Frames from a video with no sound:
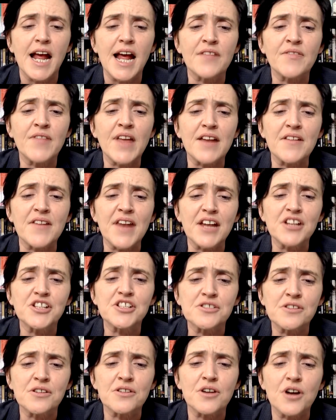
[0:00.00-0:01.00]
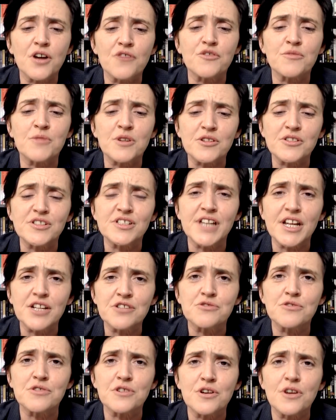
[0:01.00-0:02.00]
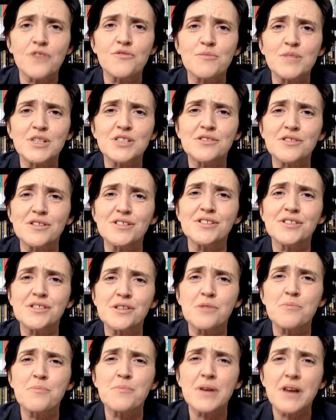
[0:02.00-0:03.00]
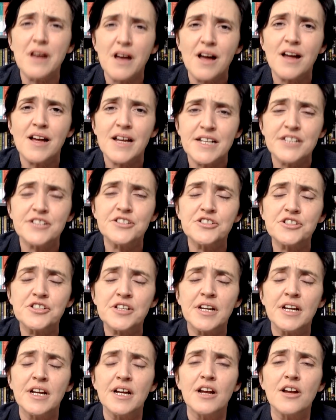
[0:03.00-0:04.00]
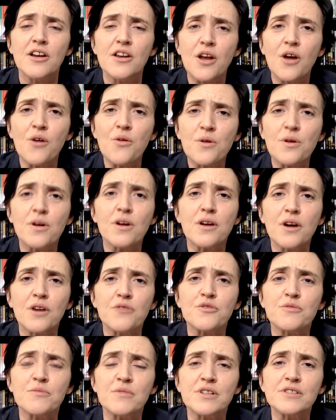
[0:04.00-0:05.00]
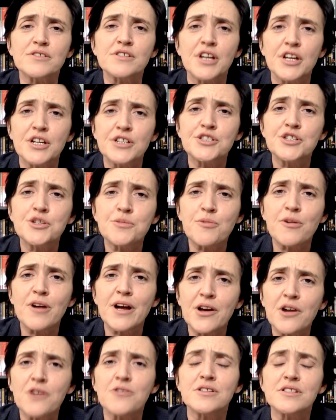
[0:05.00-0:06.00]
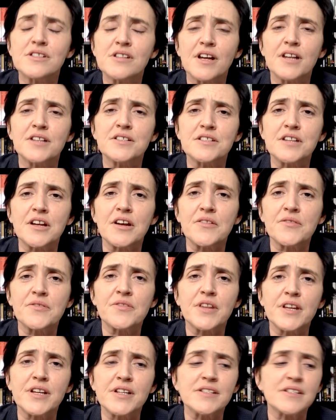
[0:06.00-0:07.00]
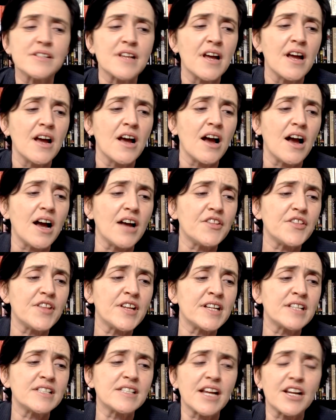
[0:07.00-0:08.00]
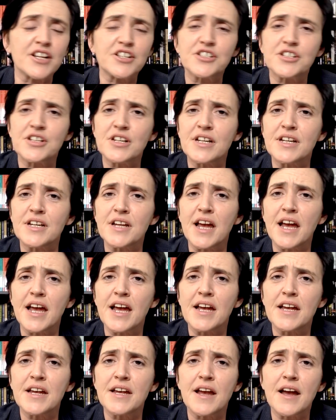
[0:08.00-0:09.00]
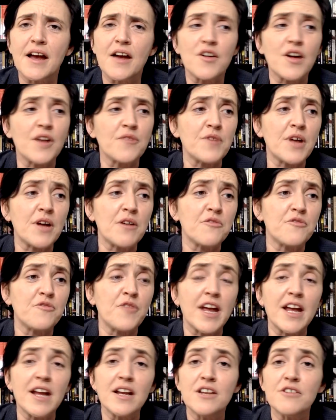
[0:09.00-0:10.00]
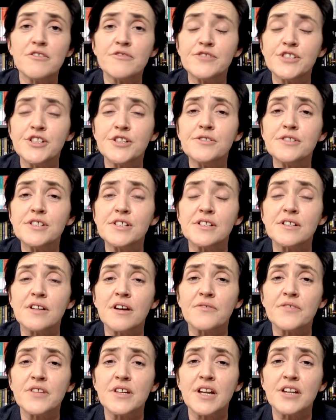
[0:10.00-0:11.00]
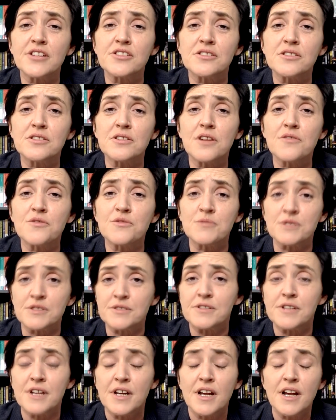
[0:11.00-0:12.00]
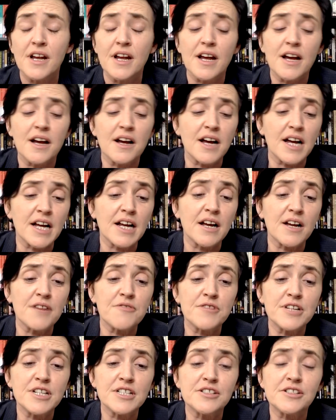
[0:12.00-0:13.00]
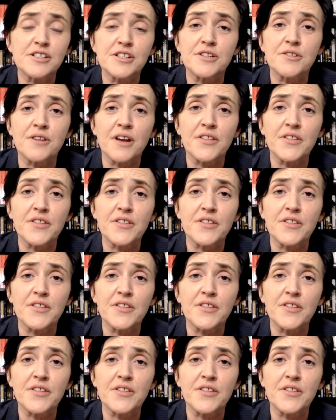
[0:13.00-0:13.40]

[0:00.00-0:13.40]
And that national government or central government doesn't oblige local government to prioritise certain things, I think is actually a failure of duty of the national government. I really do.